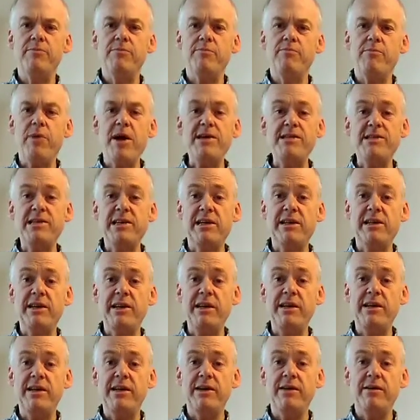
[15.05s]

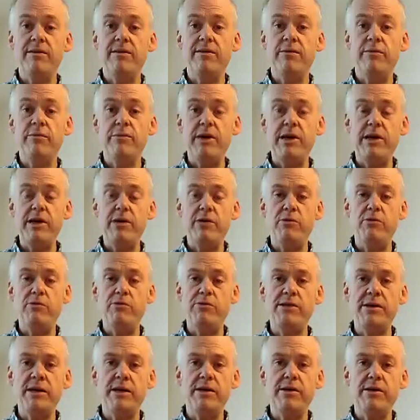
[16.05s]
Basically, we
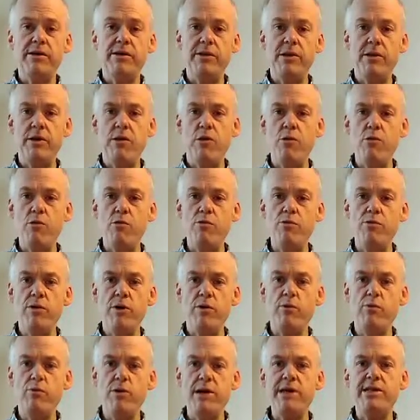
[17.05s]
use no
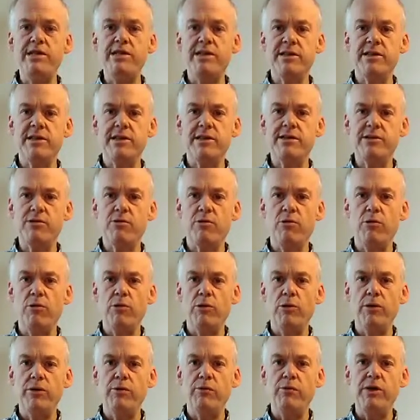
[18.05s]
wheat at
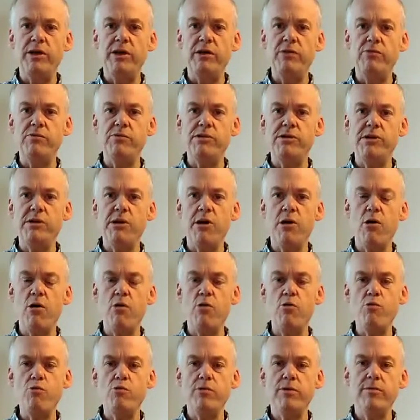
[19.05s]
all. We use
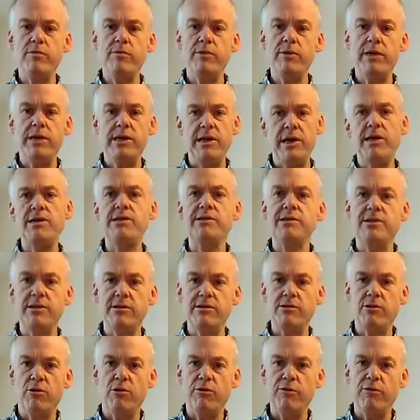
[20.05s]
no yeast
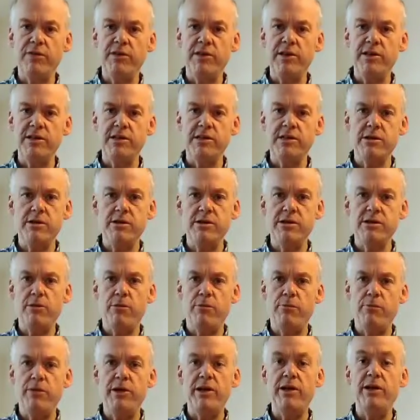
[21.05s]
at all for this, so it's
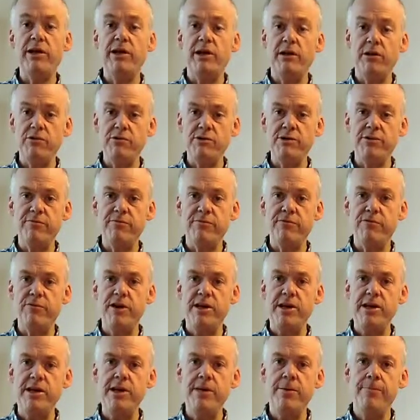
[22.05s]
completely
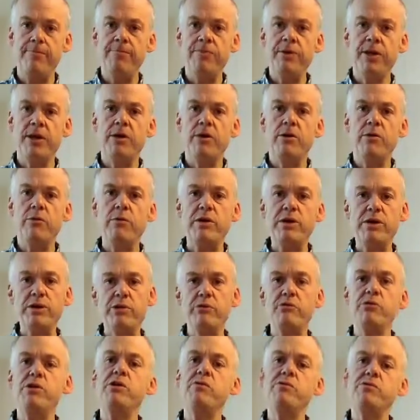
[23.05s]
gluten-free. We
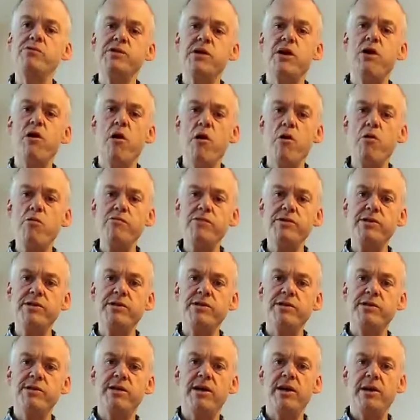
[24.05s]
do use
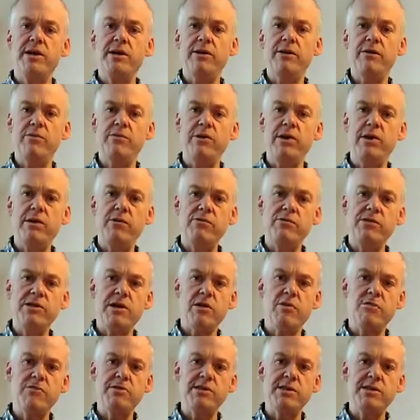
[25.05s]
oats, and we use
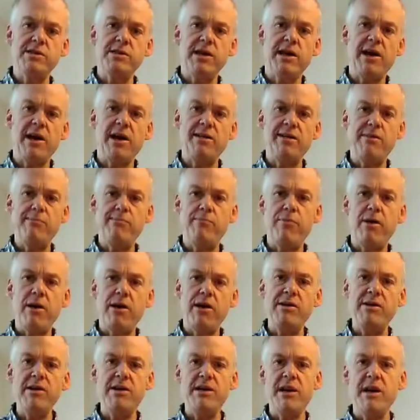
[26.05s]
oats as a kind of
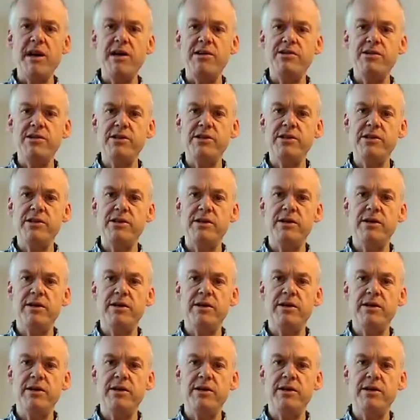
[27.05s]
binding agent.